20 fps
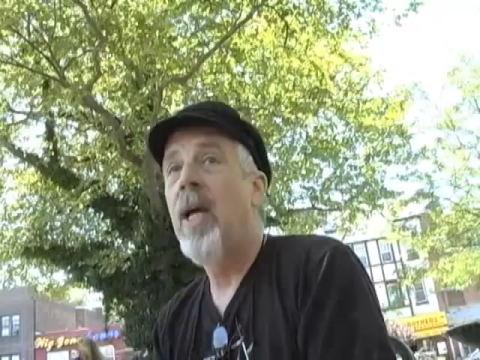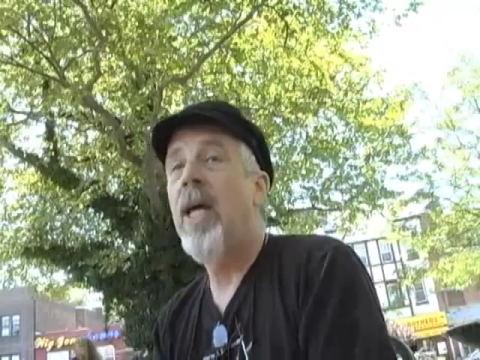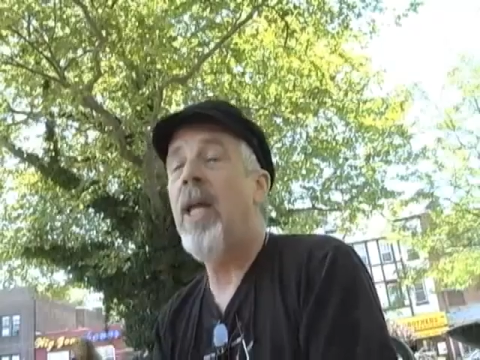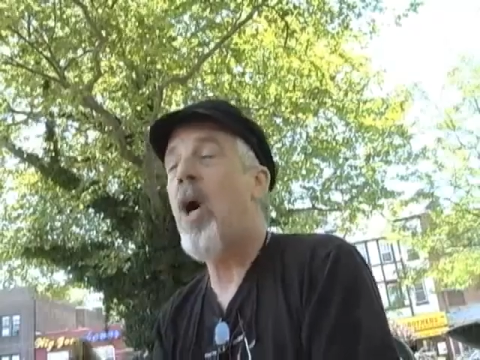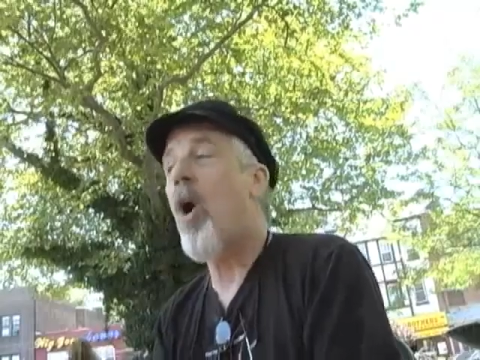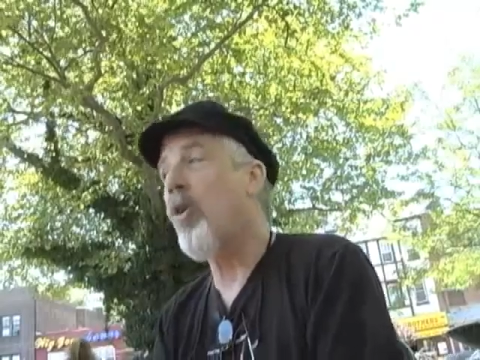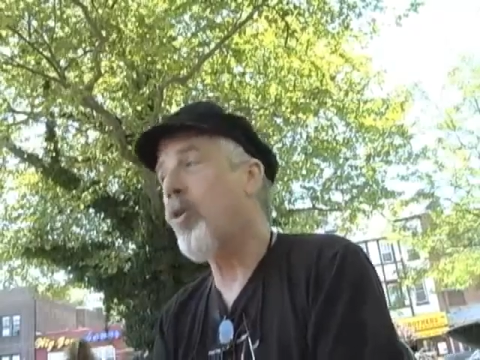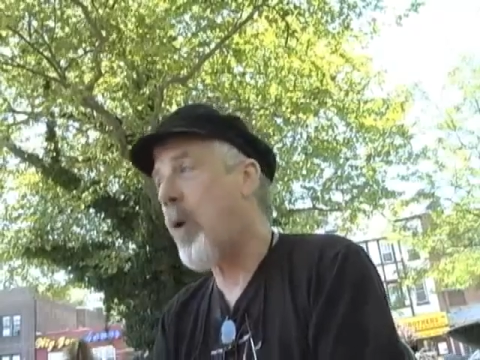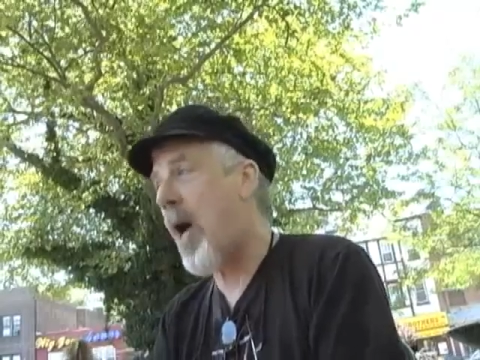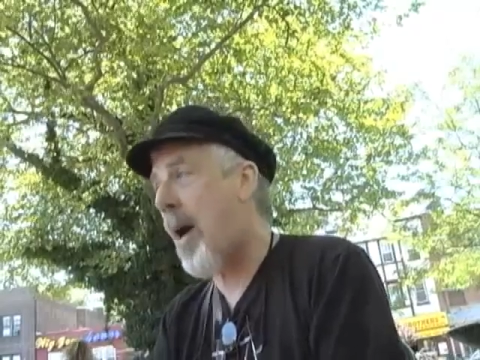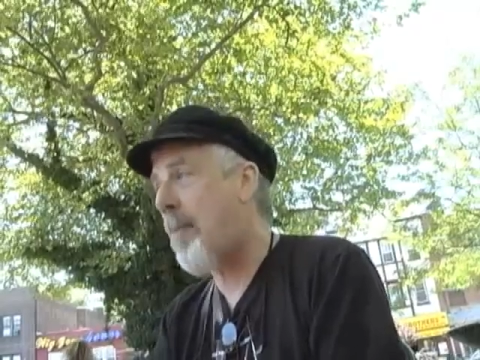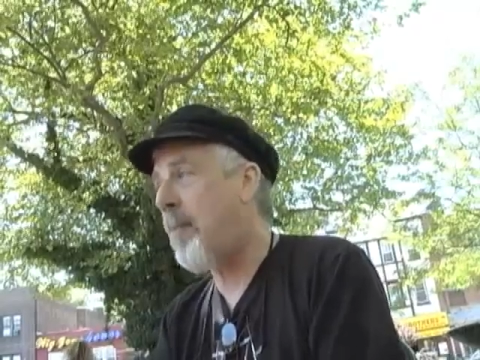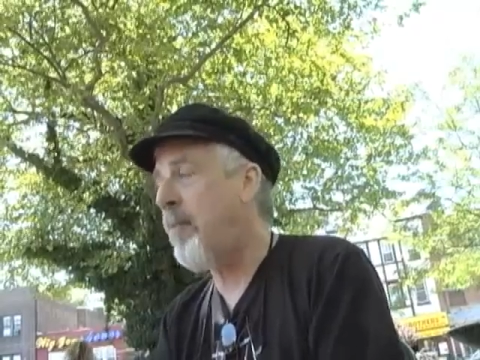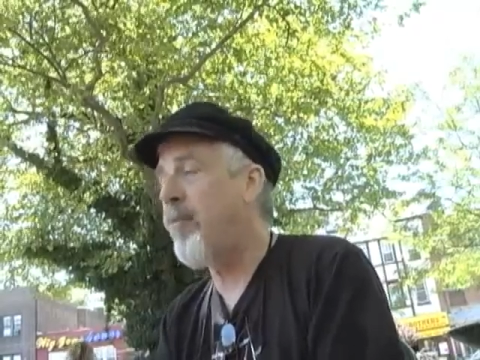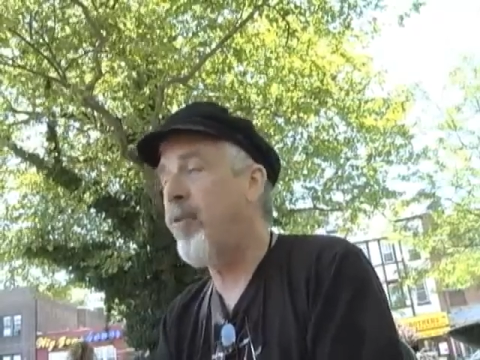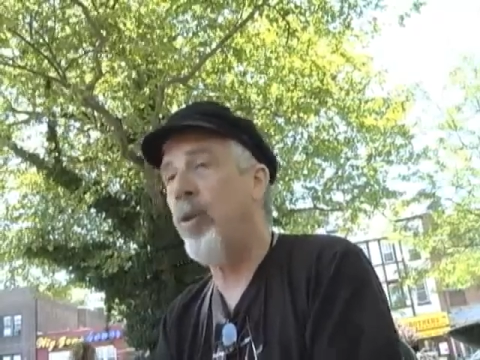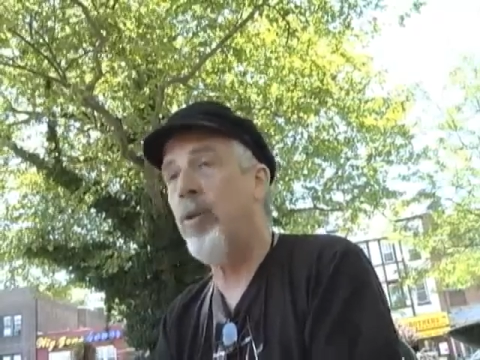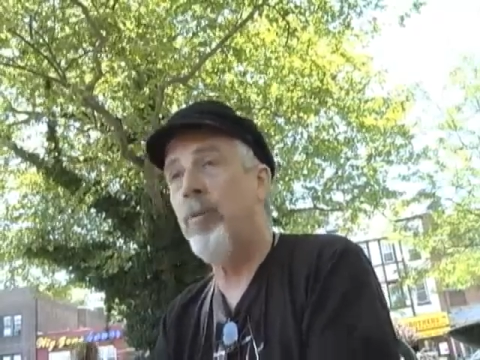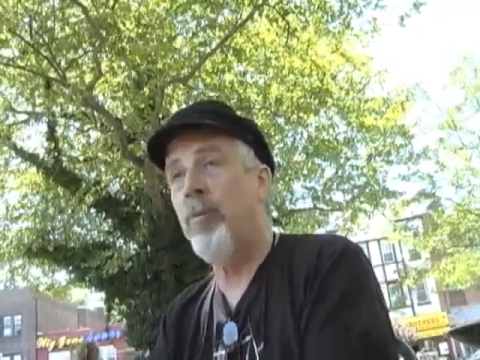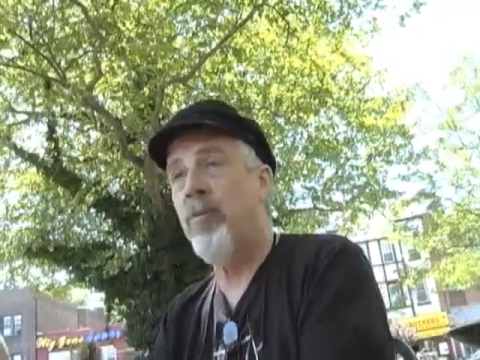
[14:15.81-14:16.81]
It also
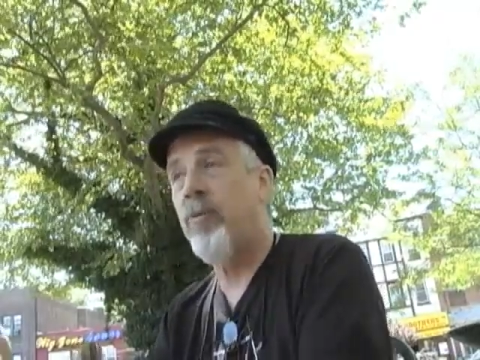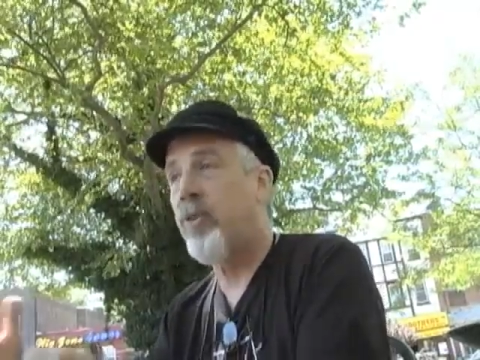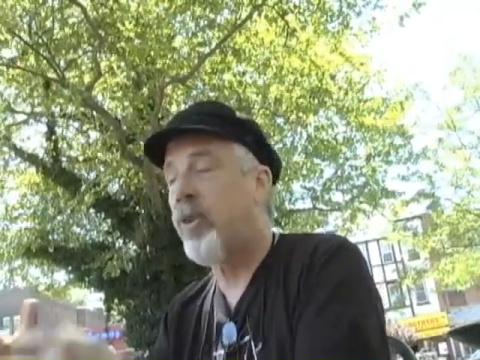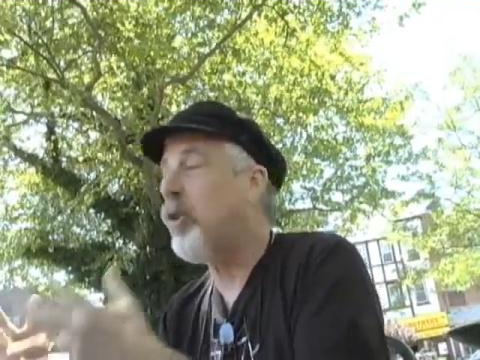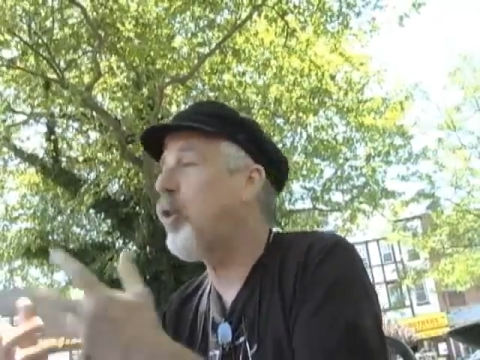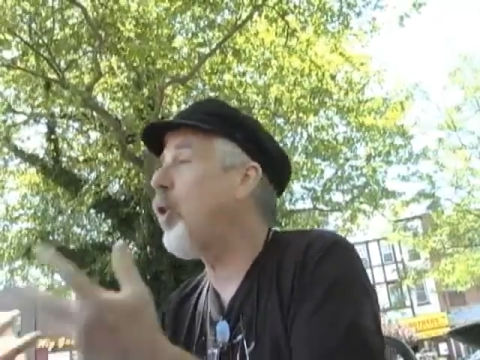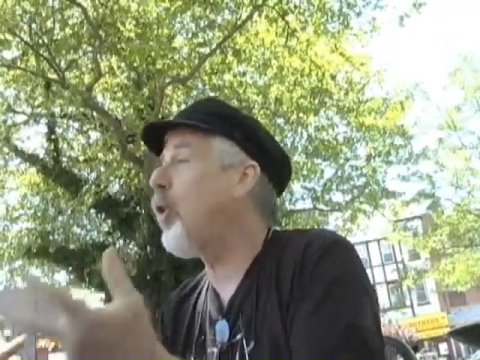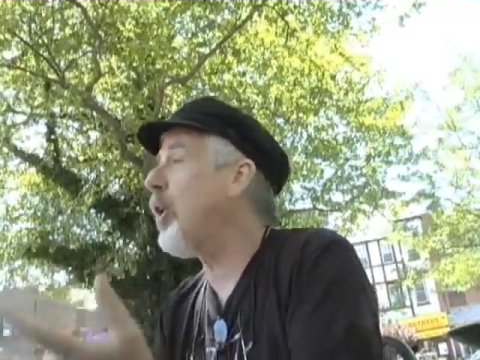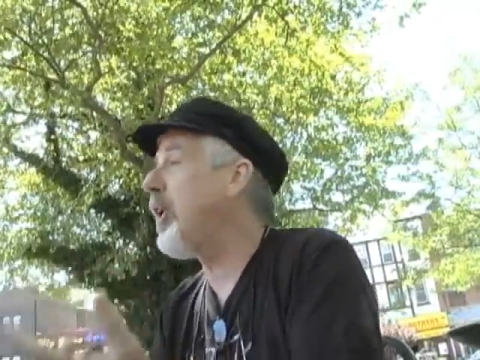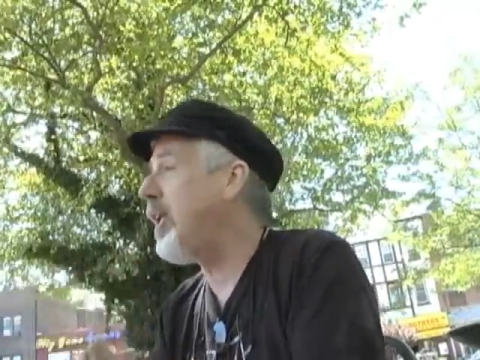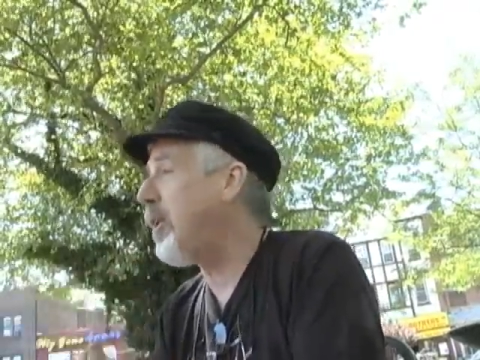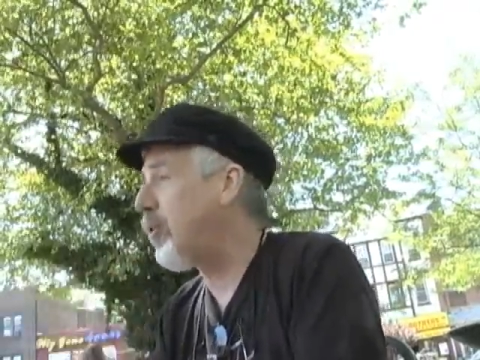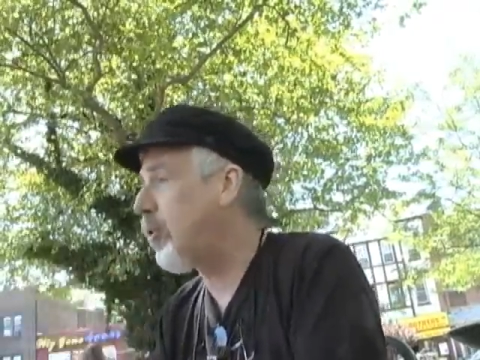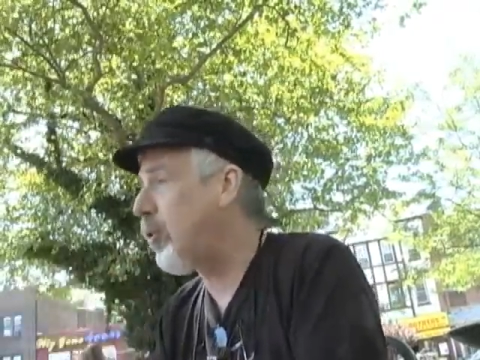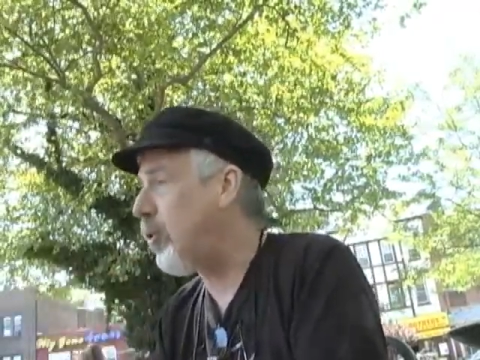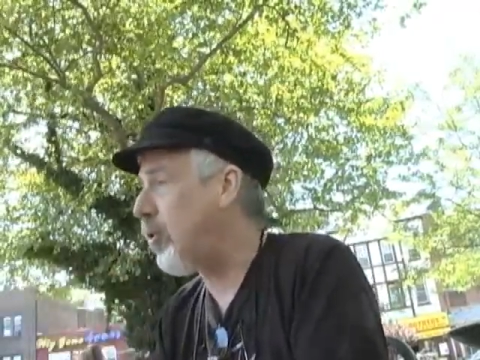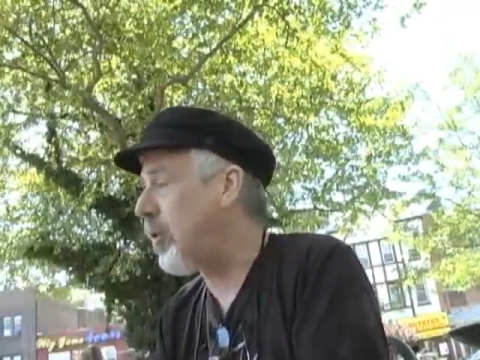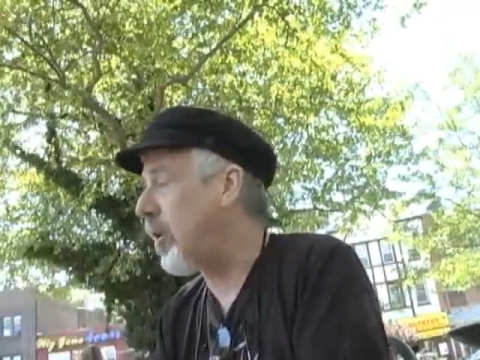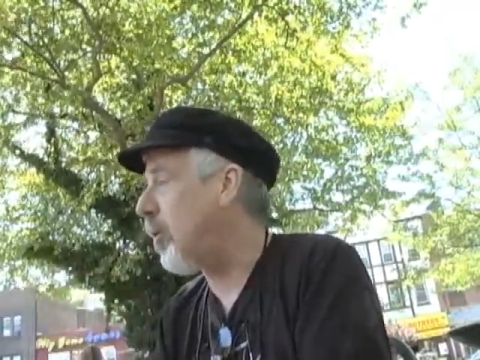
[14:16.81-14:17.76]
happened for security issues.